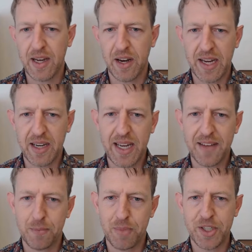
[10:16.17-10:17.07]
and I
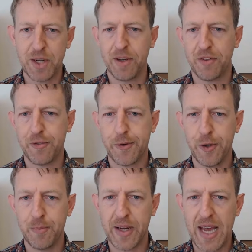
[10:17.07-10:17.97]
get the bishop, it's
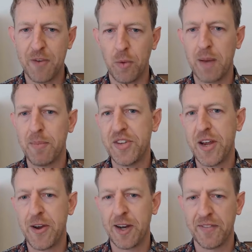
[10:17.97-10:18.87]
true, but I haven't won
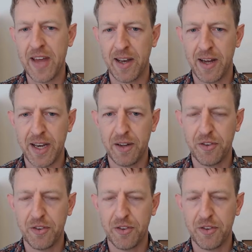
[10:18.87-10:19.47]
material in that line.